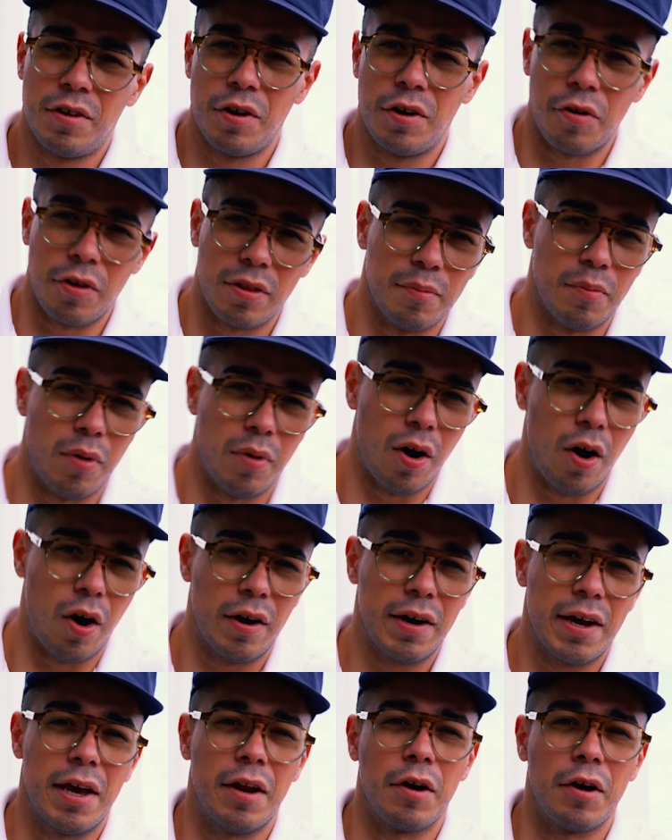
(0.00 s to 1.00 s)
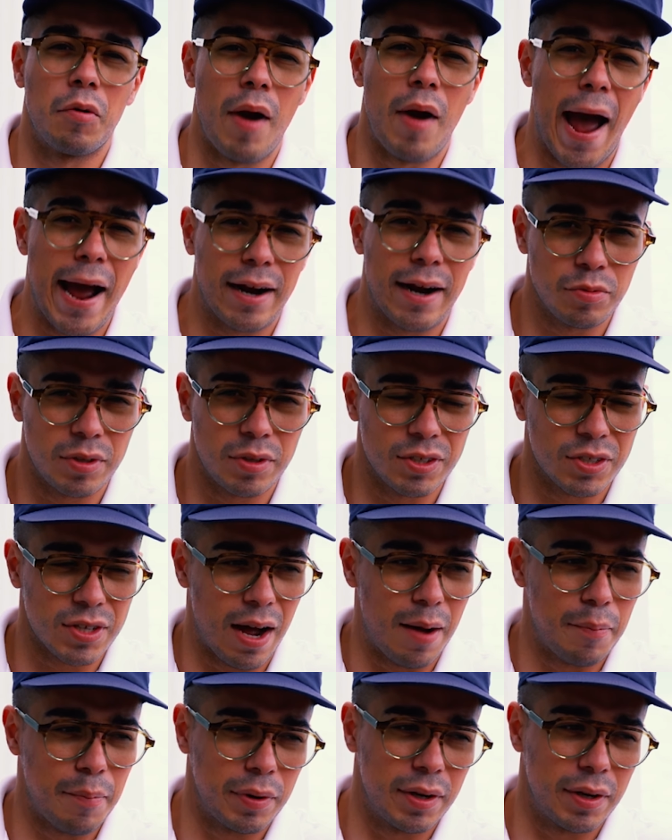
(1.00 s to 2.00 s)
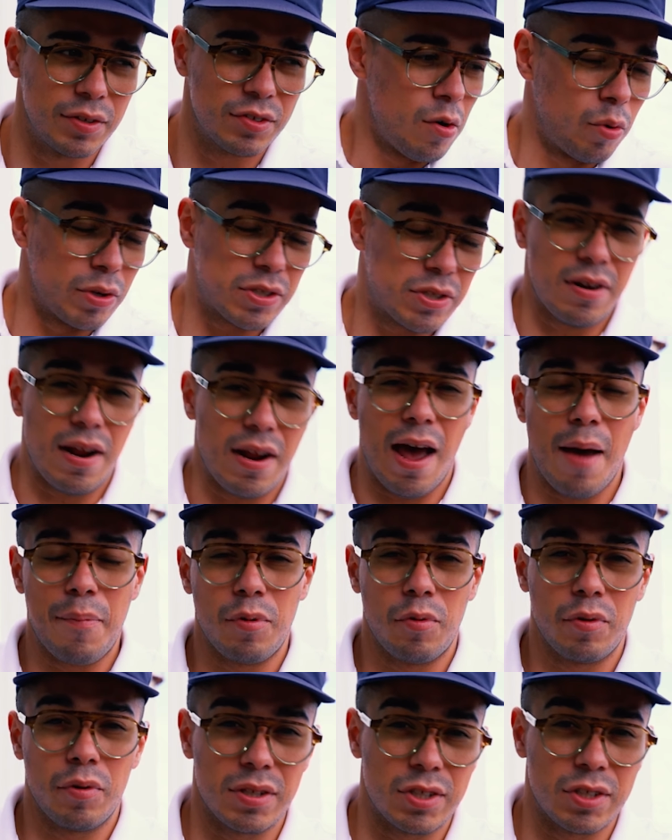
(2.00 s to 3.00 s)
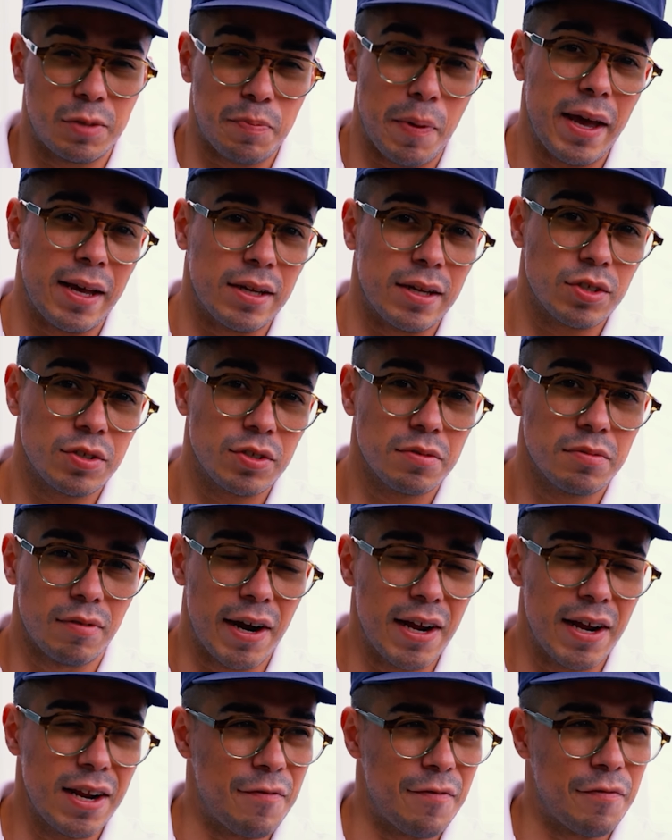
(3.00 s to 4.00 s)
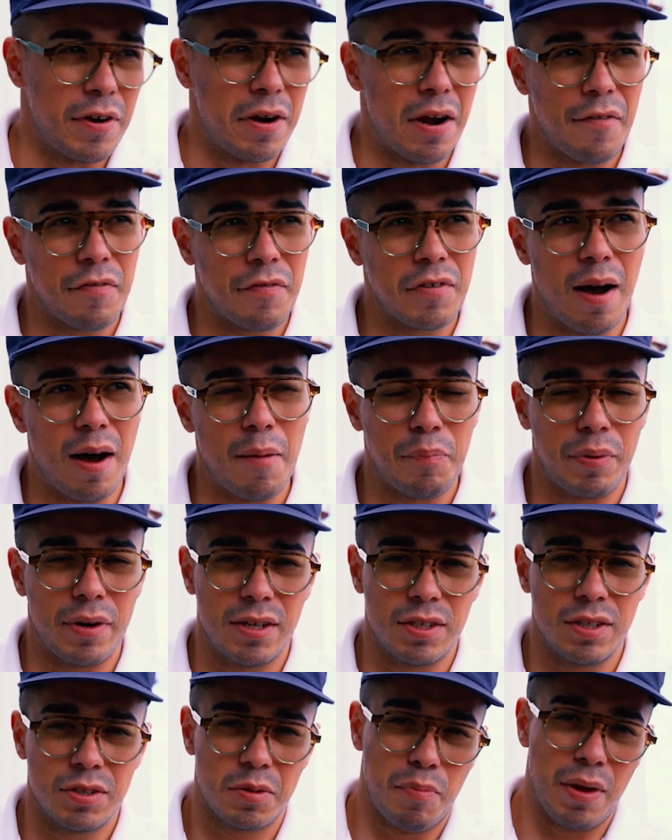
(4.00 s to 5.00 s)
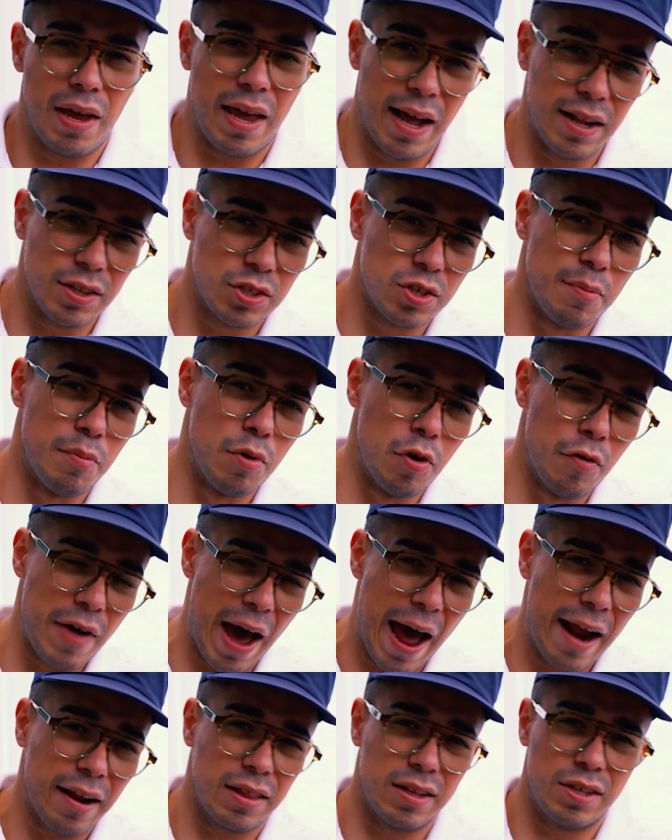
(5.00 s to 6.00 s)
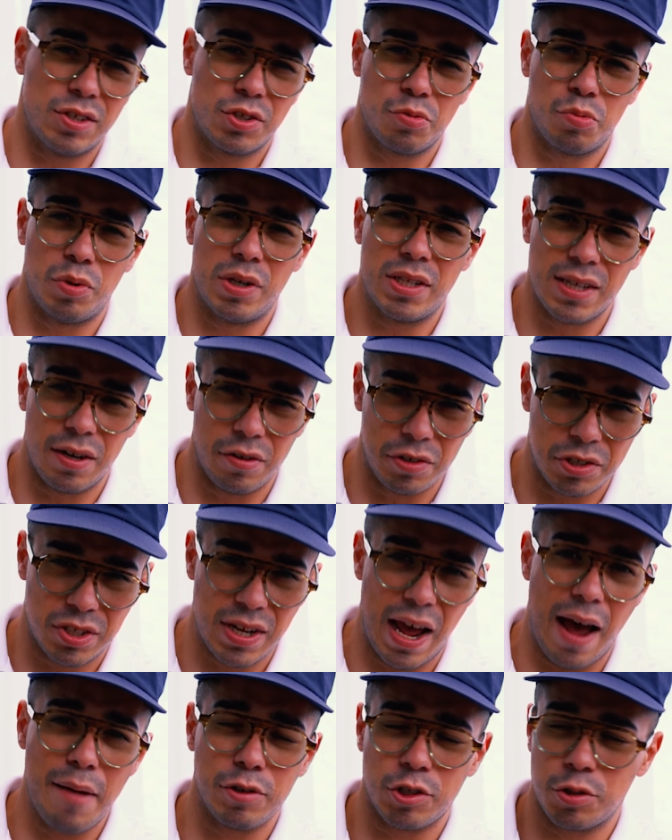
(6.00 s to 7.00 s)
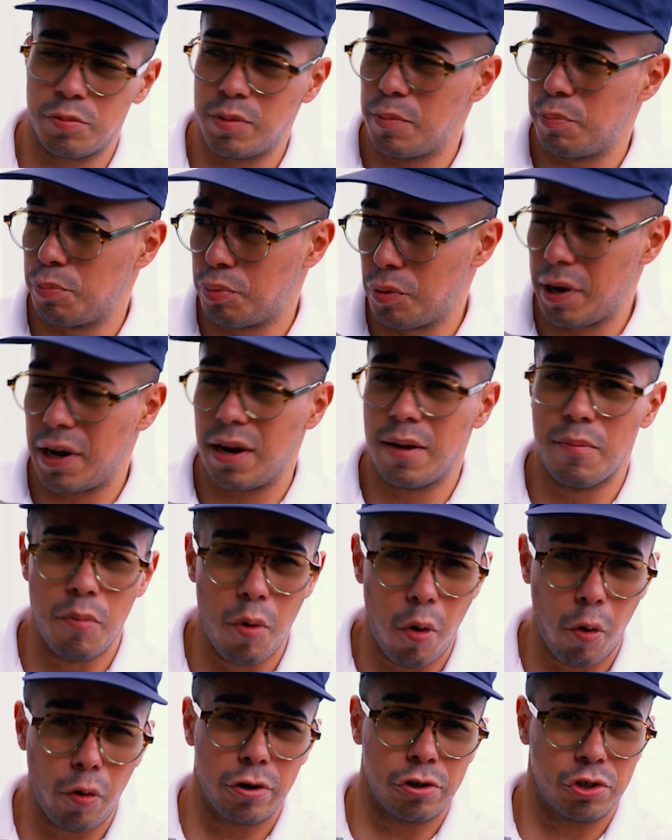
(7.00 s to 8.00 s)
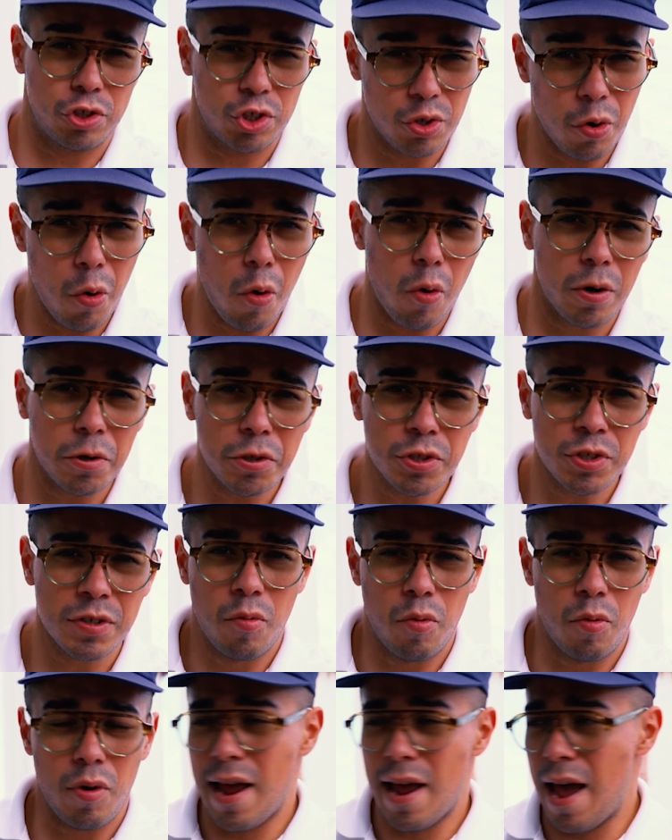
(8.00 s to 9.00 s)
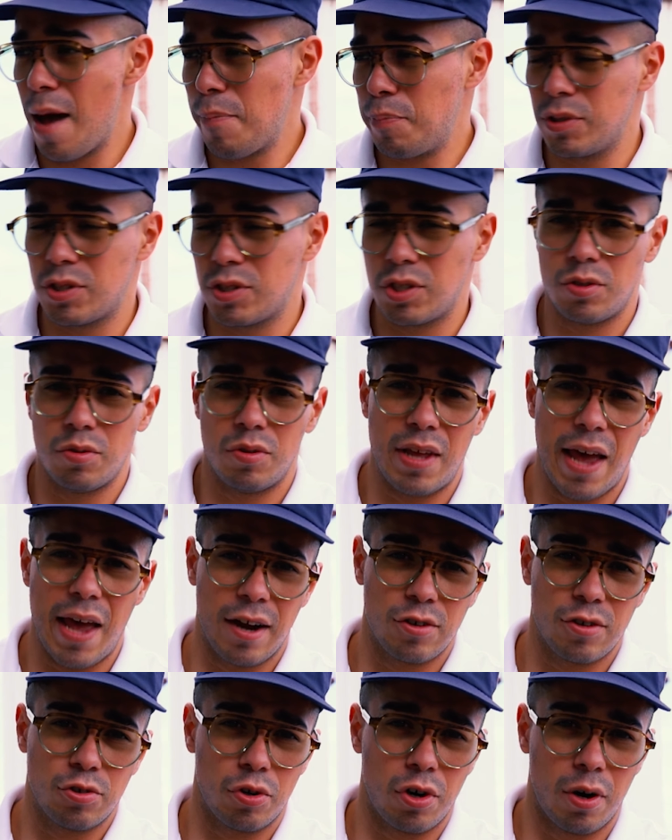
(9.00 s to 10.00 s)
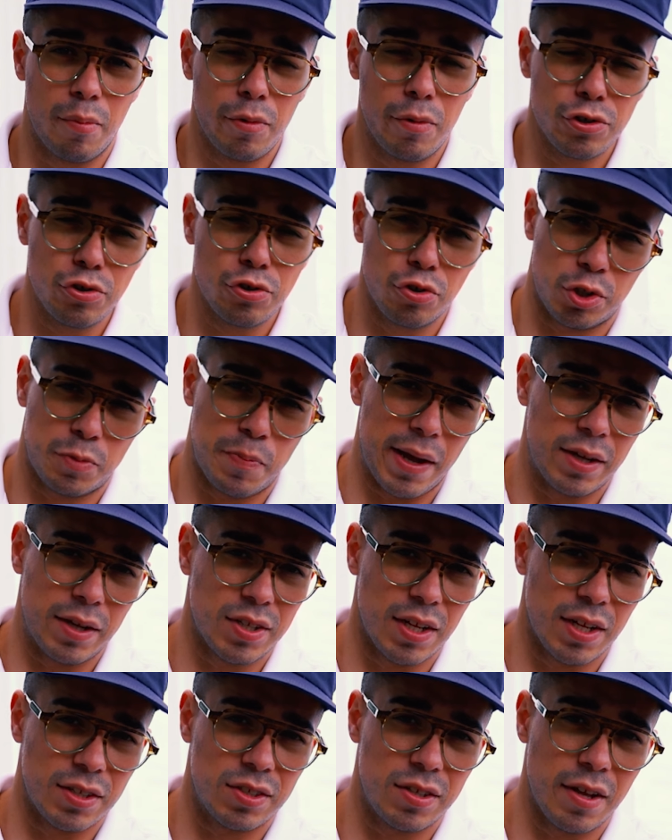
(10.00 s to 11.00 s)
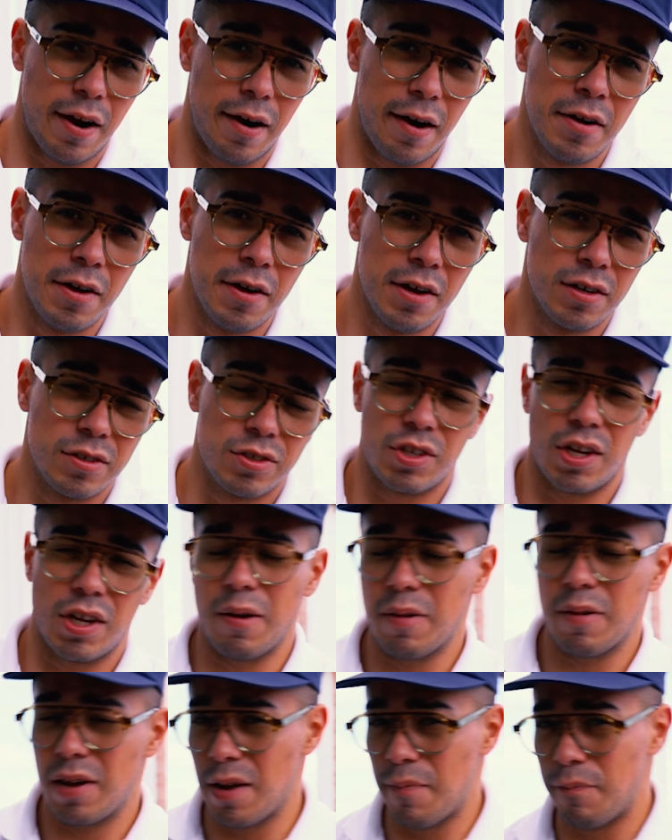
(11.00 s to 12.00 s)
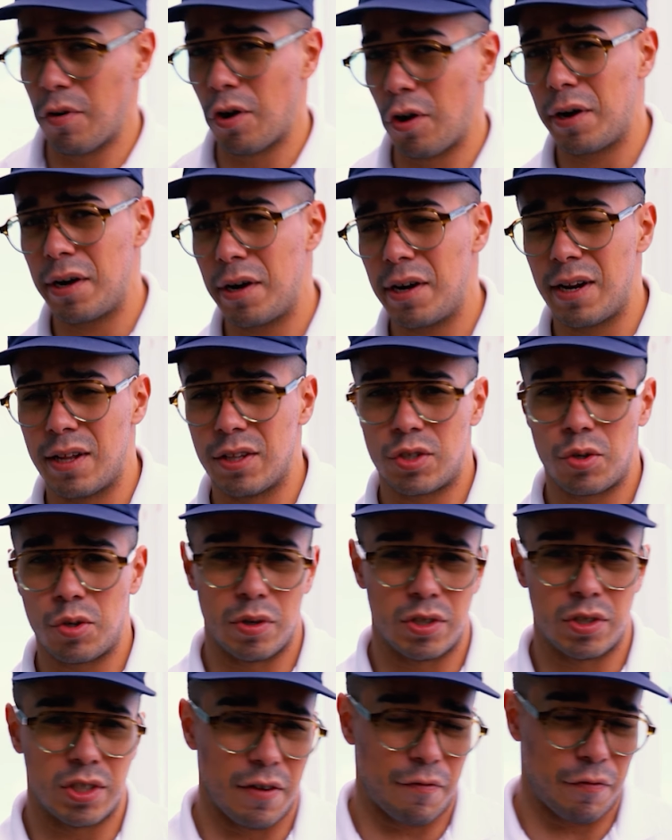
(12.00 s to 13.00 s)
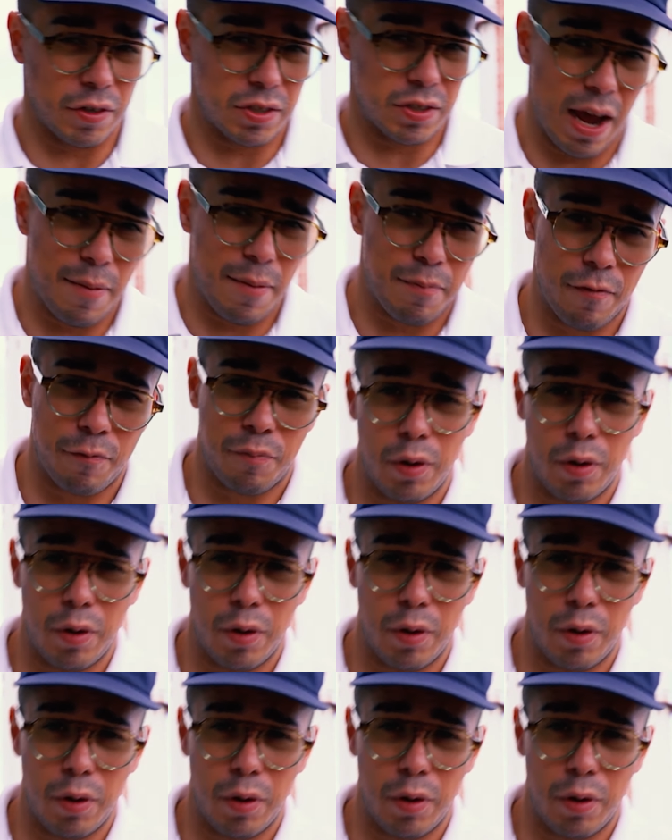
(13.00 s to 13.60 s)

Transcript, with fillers: go to the mall, interact with these companies? What's going to happen with the space, right? If enough companies begin to move out of these retail establishment brick and mortar stores, what happens to the actual commercial space that's there? Does it get converted into a different type of